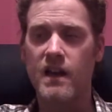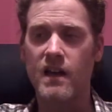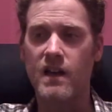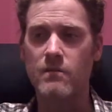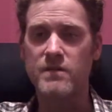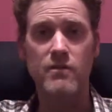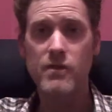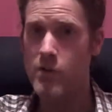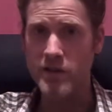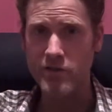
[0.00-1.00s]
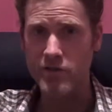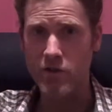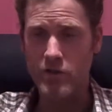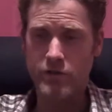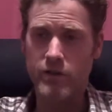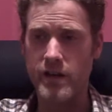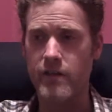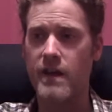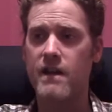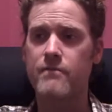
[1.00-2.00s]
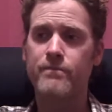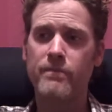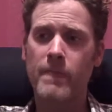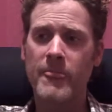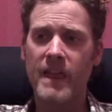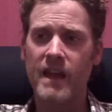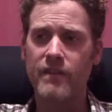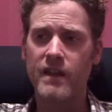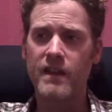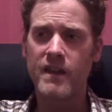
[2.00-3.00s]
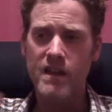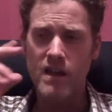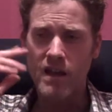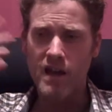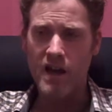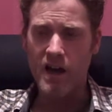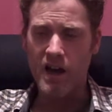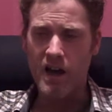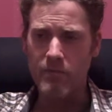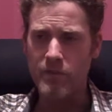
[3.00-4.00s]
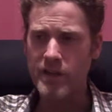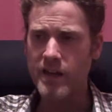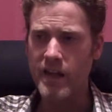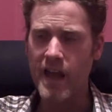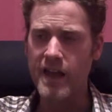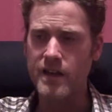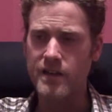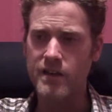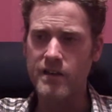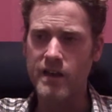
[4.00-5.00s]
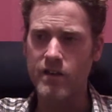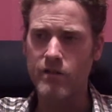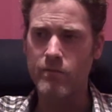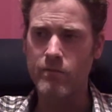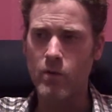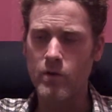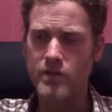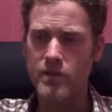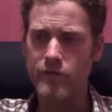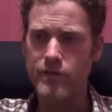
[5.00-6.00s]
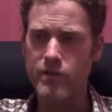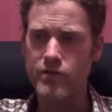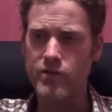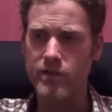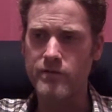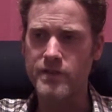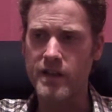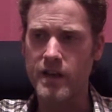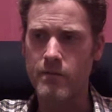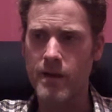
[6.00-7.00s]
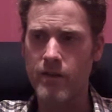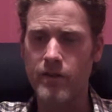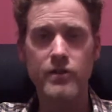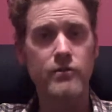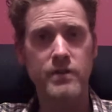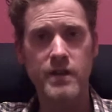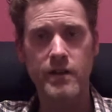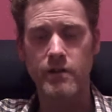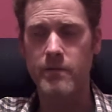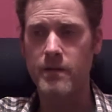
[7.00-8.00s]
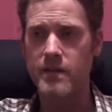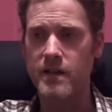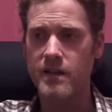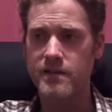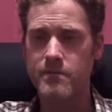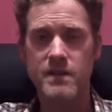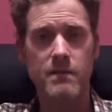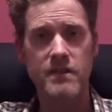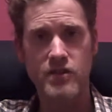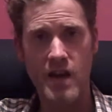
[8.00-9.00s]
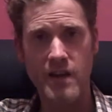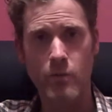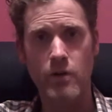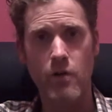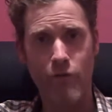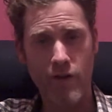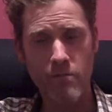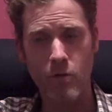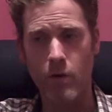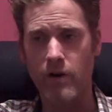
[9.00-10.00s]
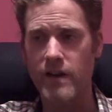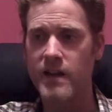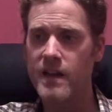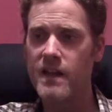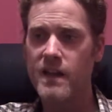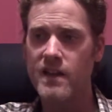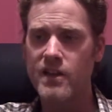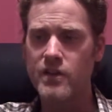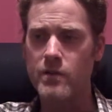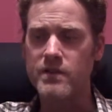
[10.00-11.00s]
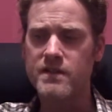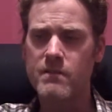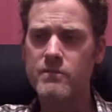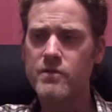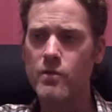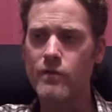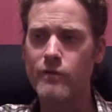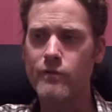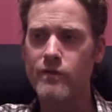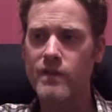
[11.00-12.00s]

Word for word: Um, so no extra charge for any of that. And then I'm thinking ahead, you know, more to the future. I was thinking about the new year, maybe sometime in January or February, doing some sort of